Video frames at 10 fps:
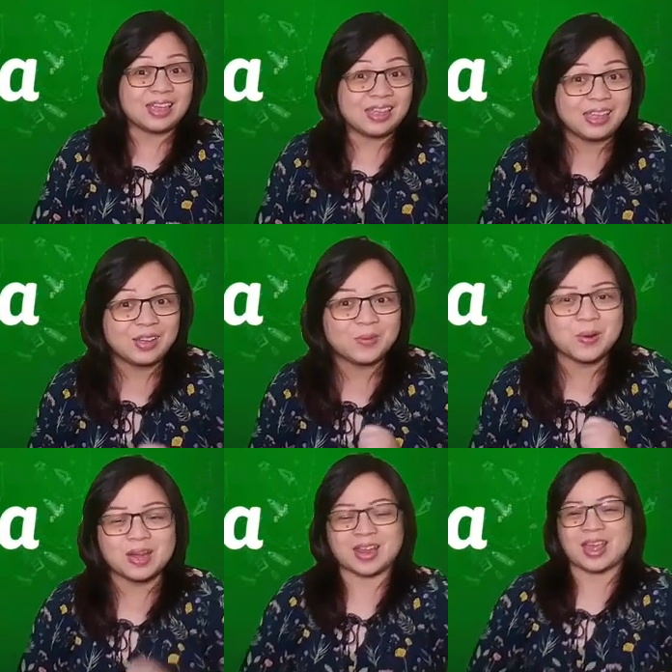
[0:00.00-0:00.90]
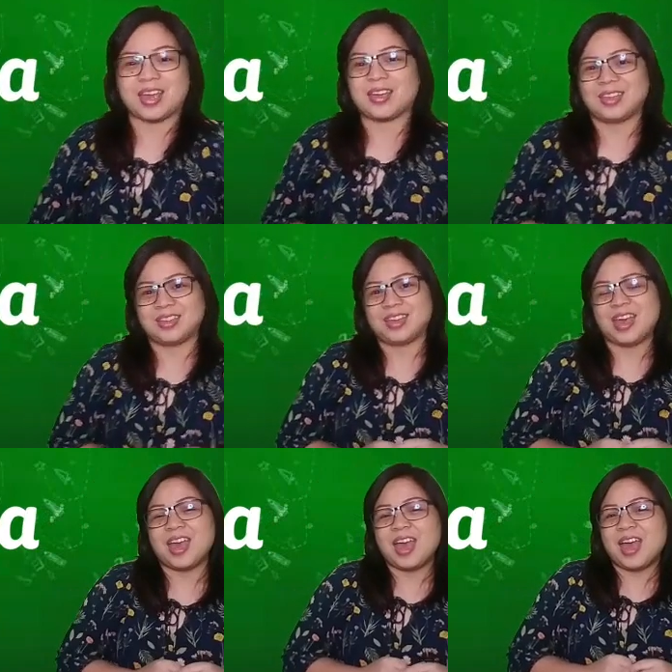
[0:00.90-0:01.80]
Iguana.
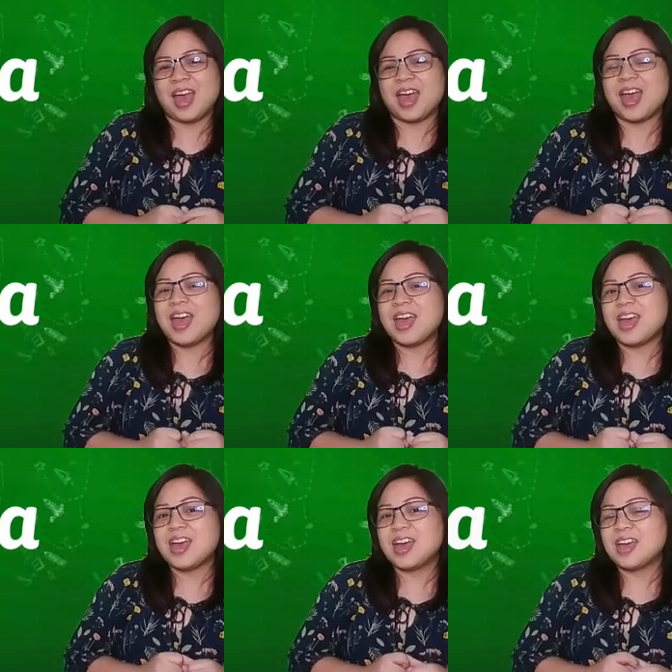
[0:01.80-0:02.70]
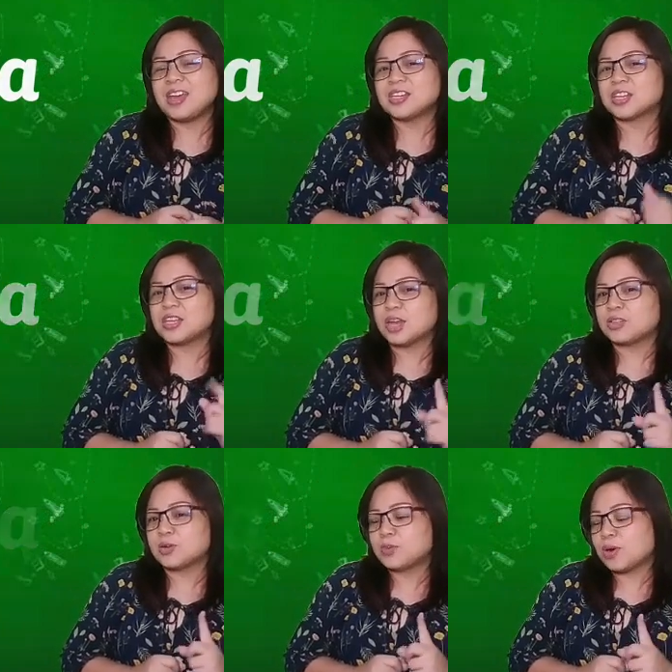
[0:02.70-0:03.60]
And
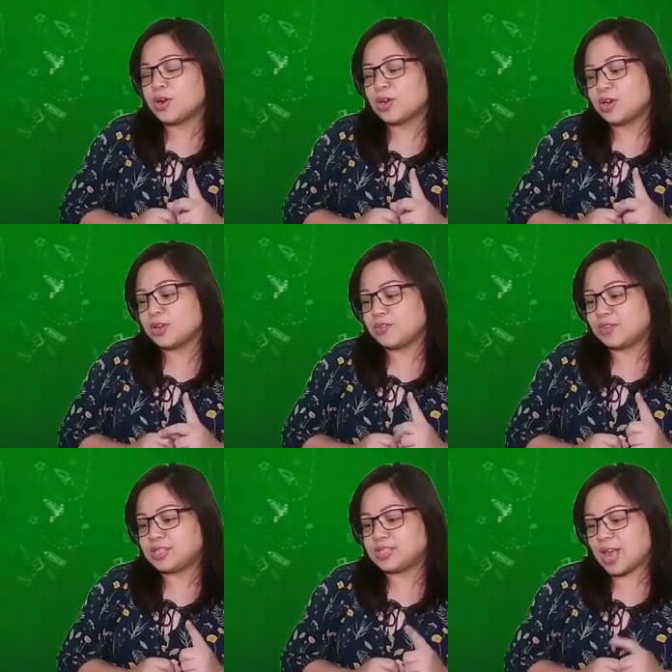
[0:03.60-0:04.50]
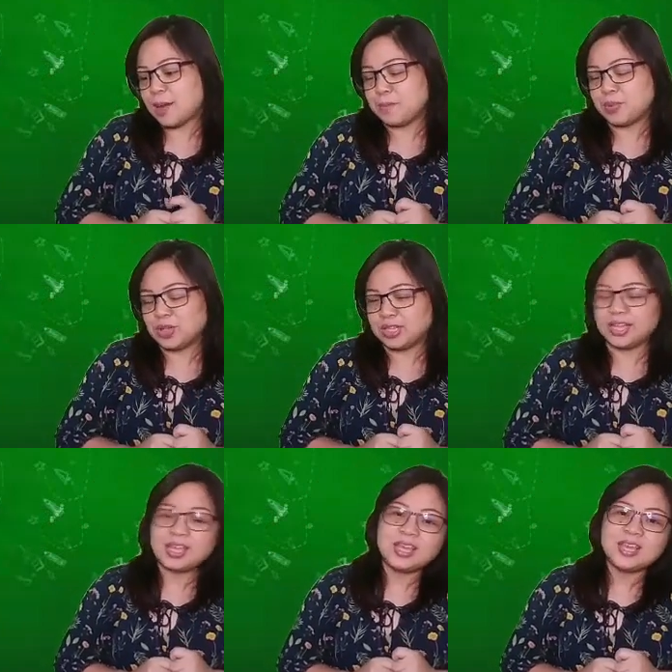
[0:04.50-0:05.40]
another word of example
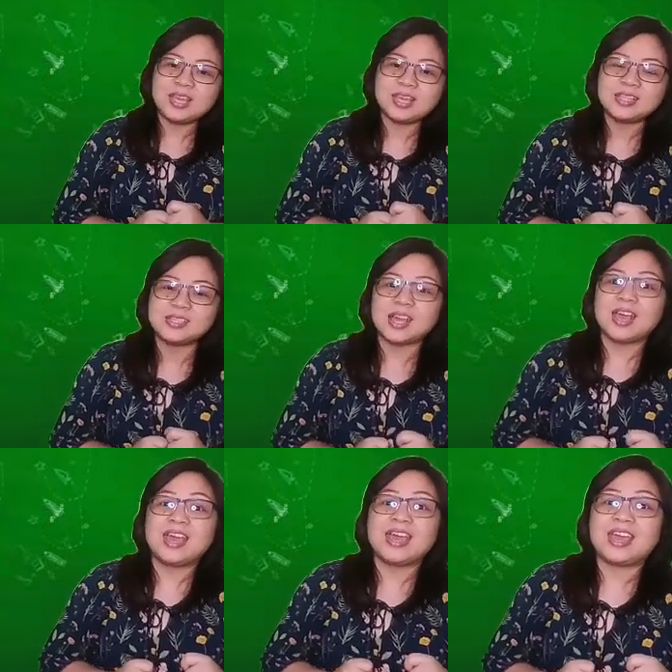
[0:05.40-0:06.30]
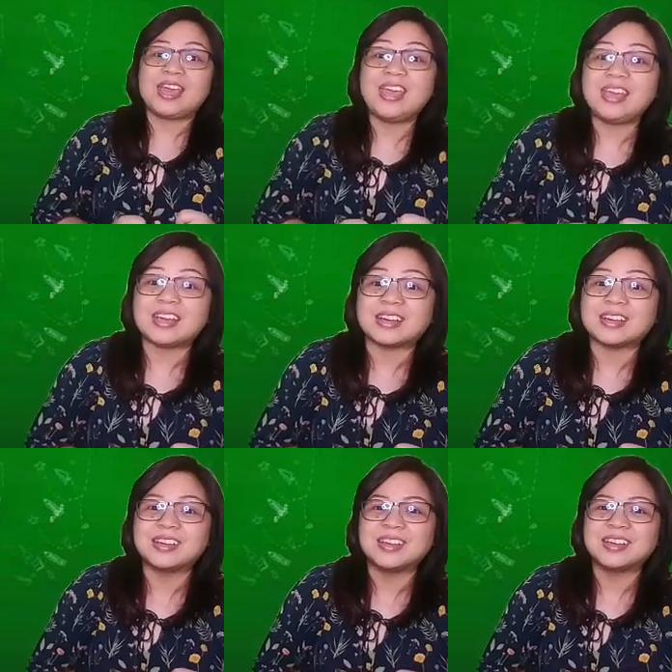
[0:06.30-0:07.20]
is
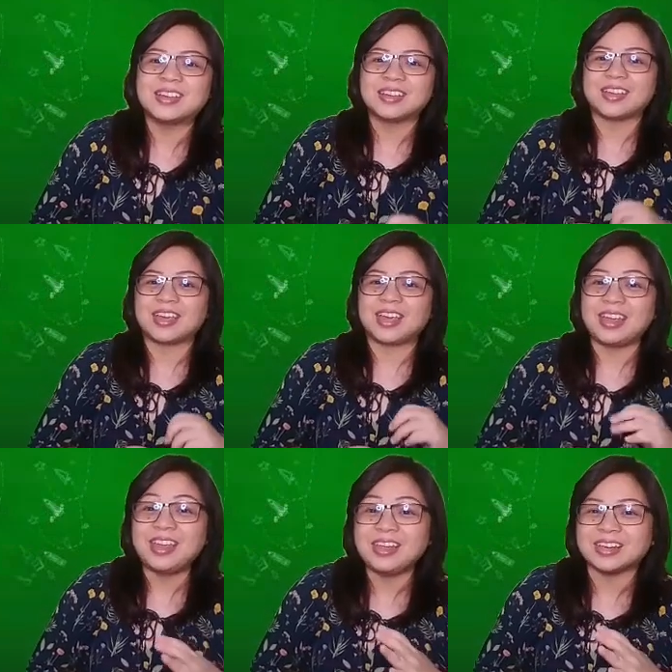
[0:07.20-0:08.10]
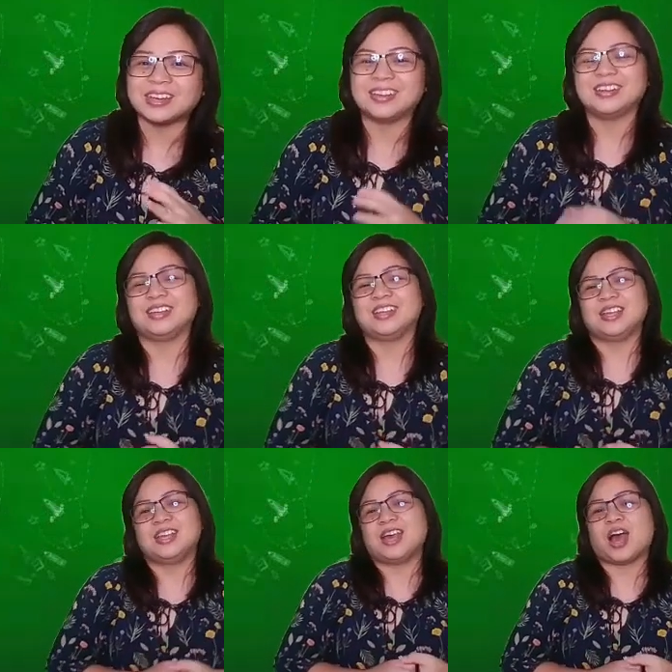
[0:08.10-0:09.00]
ink. Ink.
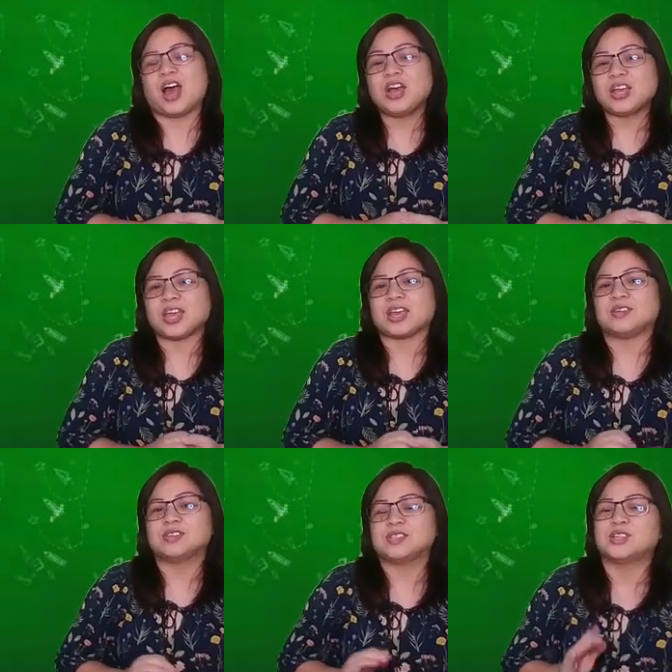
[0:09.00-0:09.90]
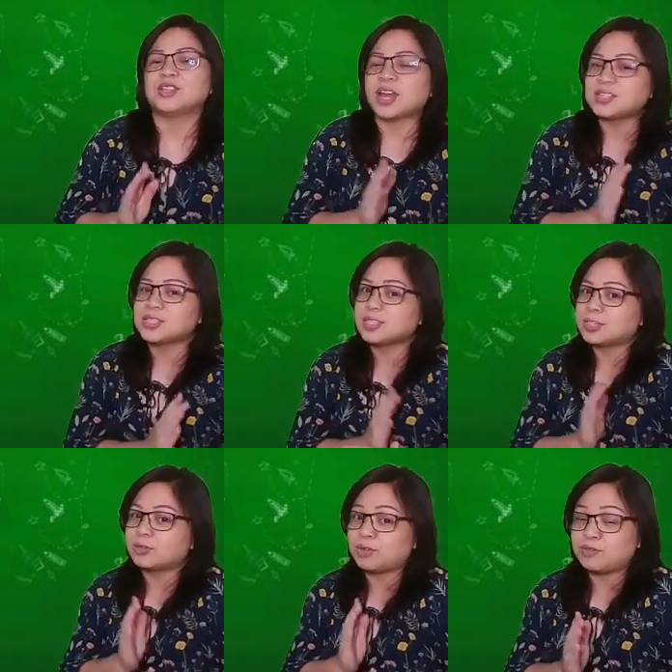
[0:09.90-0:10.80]
Okay, so that's a
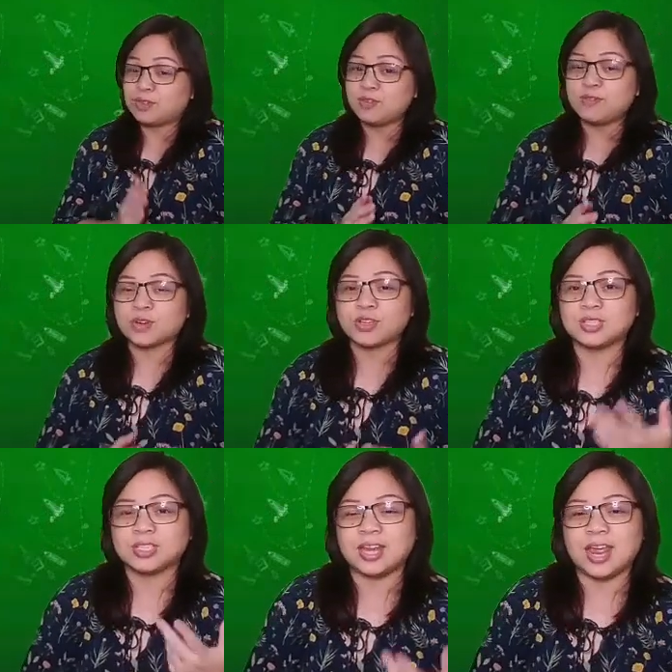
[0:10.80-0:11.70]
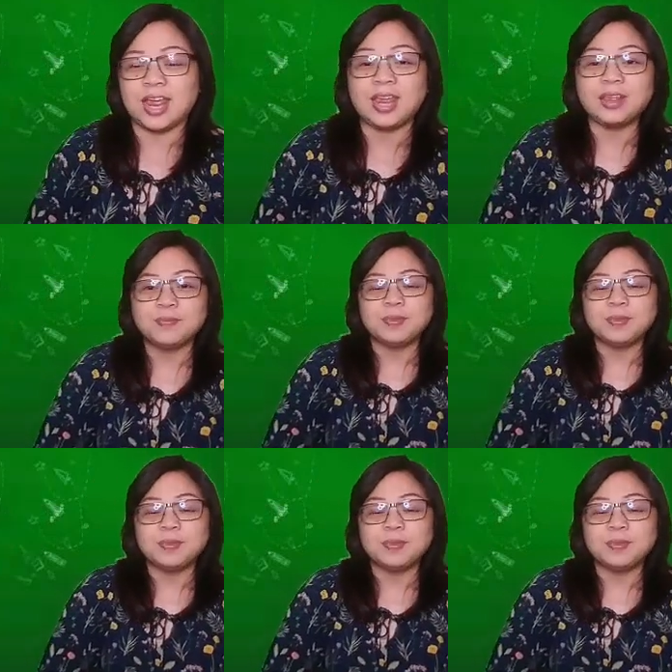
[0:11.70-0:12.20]
little review for you today.